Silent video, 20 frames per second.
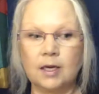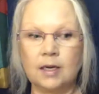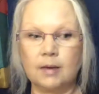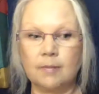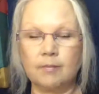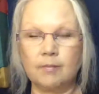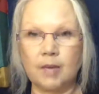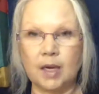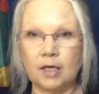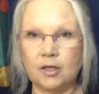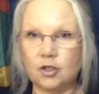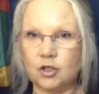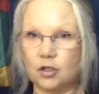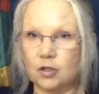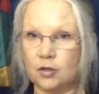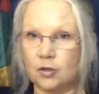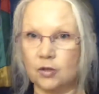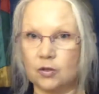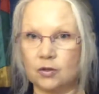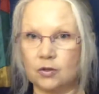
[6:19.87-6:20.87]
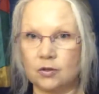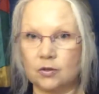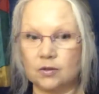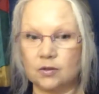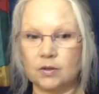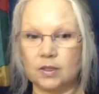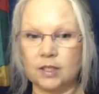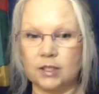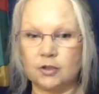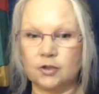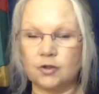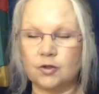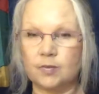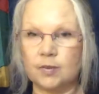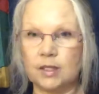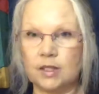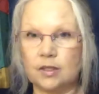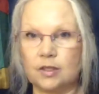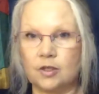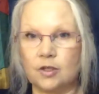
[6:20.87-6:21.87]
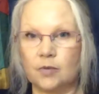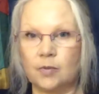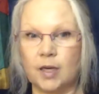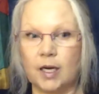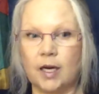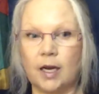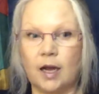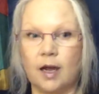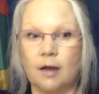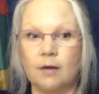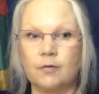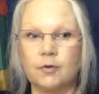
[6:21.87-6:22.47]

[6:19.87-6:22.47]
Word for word: magical instruments that you might have.